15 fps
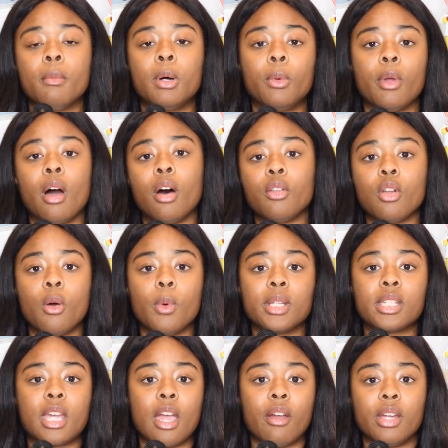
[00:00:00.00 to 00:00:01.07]
But we all know
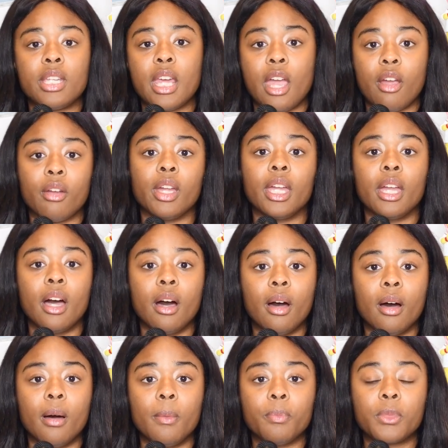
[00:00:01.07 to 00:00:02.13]
what Scary Terry
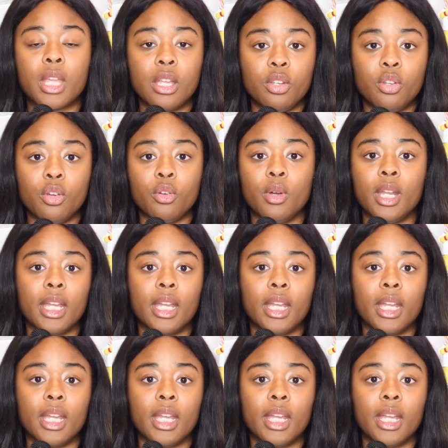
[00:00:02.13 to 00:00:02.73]
um, can do.